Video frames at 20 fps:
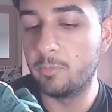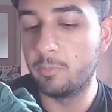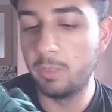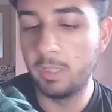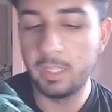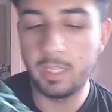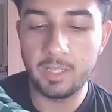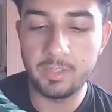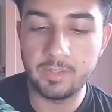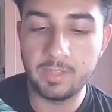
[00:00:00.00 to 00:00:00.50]

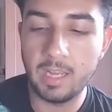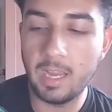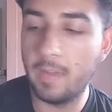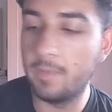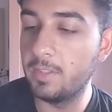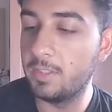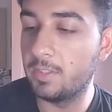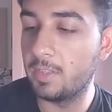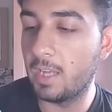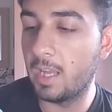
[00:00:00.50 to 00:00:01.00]
really nice to have
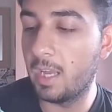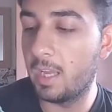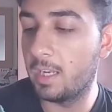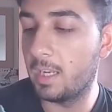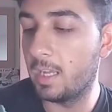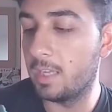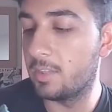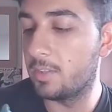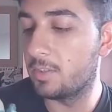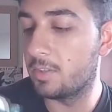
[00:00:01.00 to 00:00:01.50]
these in hand
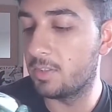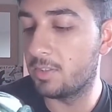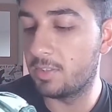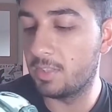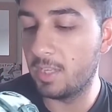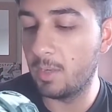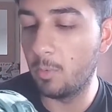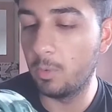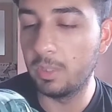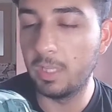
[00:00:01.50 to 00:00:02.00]
and just to
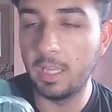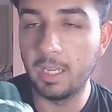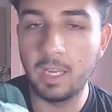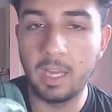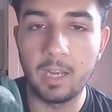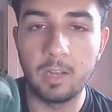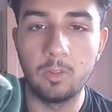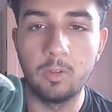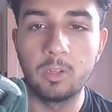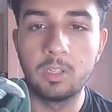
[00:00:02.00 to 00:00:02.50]
see what they
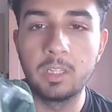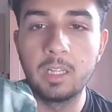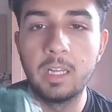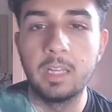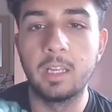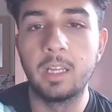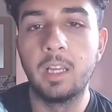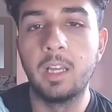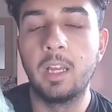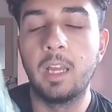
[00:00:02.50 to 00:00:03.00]
kind of look like.